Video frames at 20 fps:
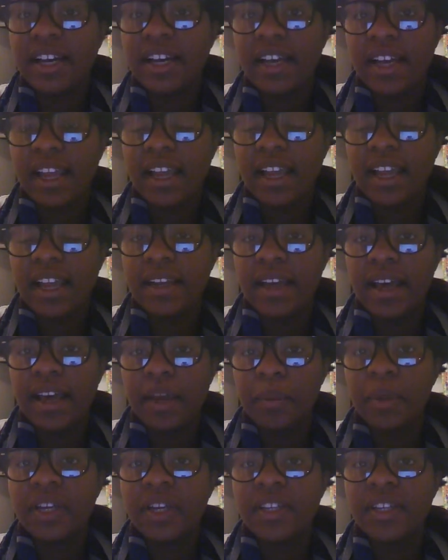and I
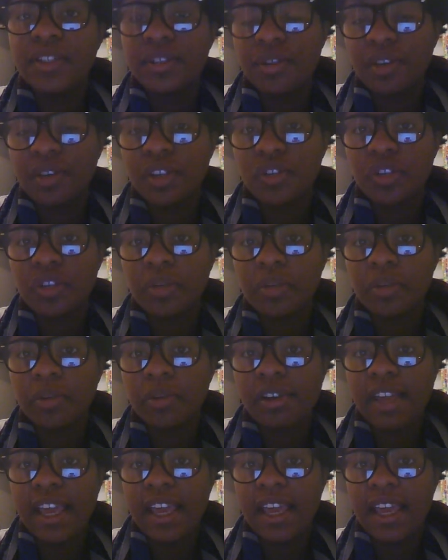wanted to
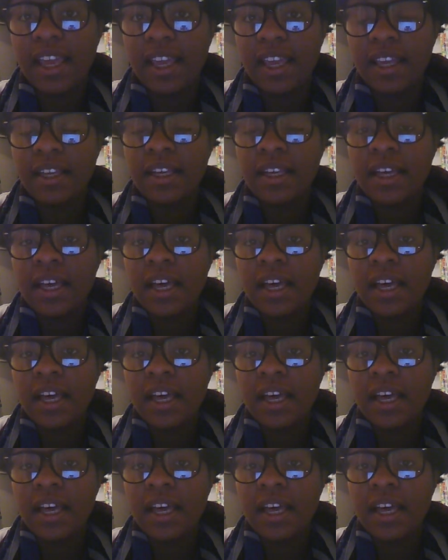contribute a